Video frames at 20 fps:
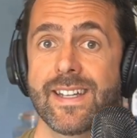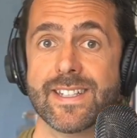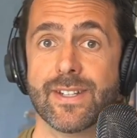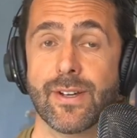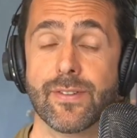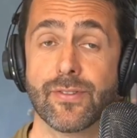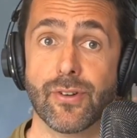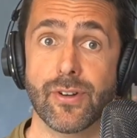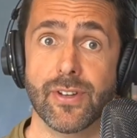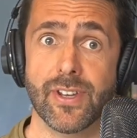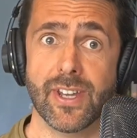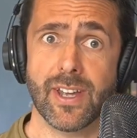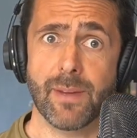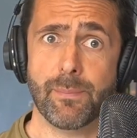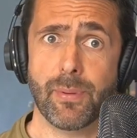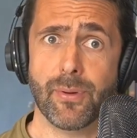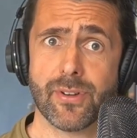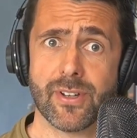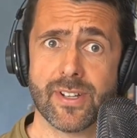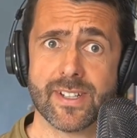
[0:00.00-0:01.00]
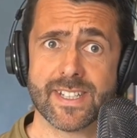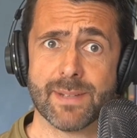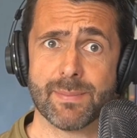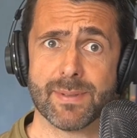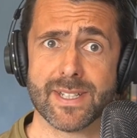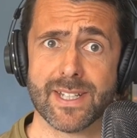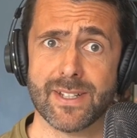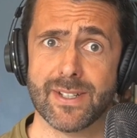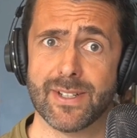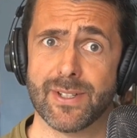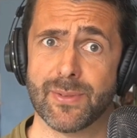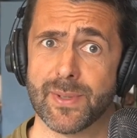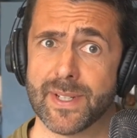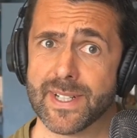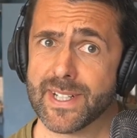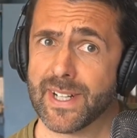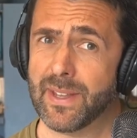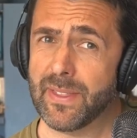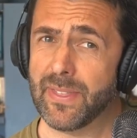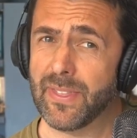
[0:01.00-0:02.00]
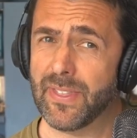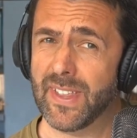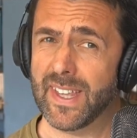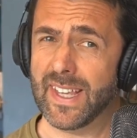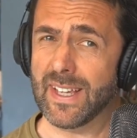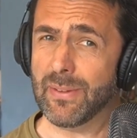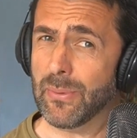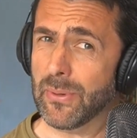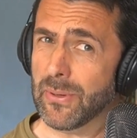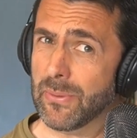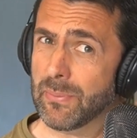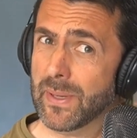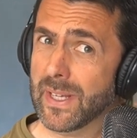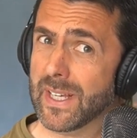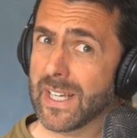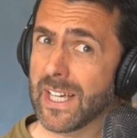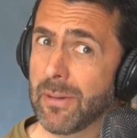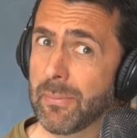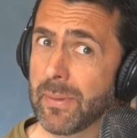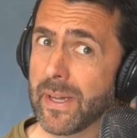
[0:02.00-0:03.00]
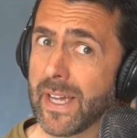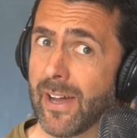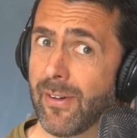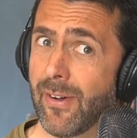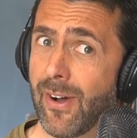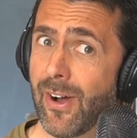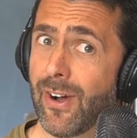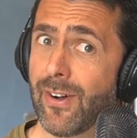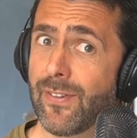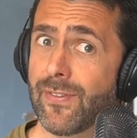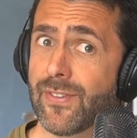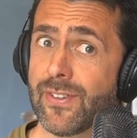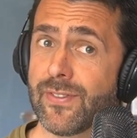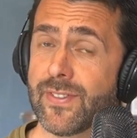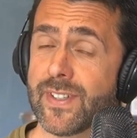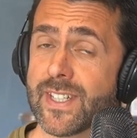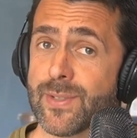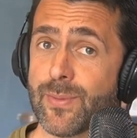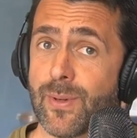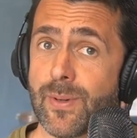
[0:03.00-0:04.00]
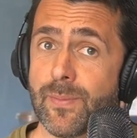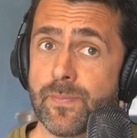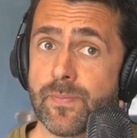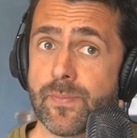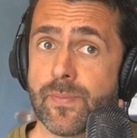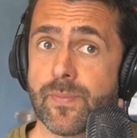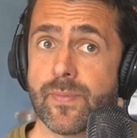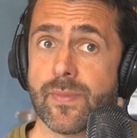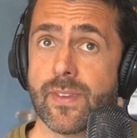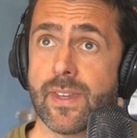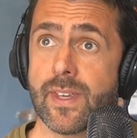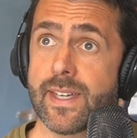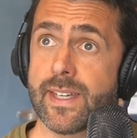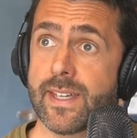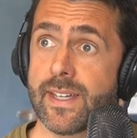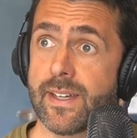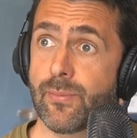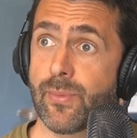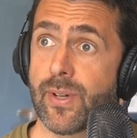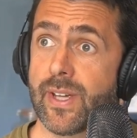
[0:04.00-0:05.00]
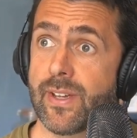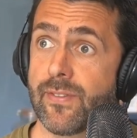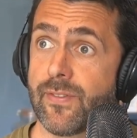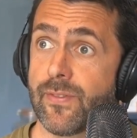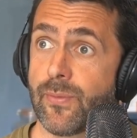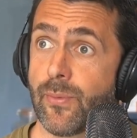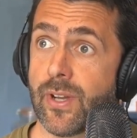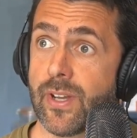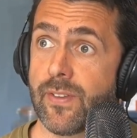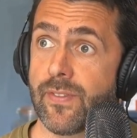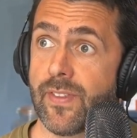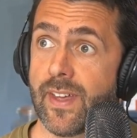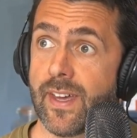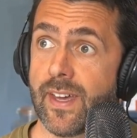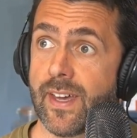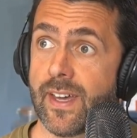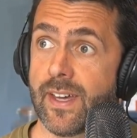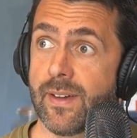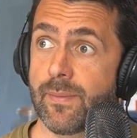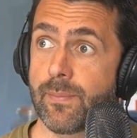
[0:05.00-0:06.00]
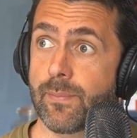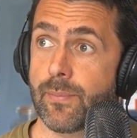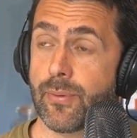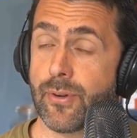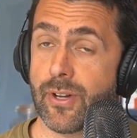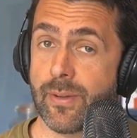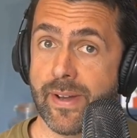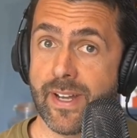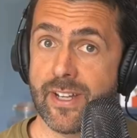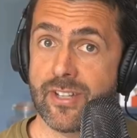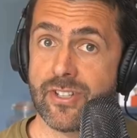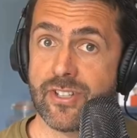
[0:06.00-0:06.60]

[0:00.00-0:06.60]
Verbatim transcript: And so I've got a podcast episode which I think would be coming out after this one it, with one of their product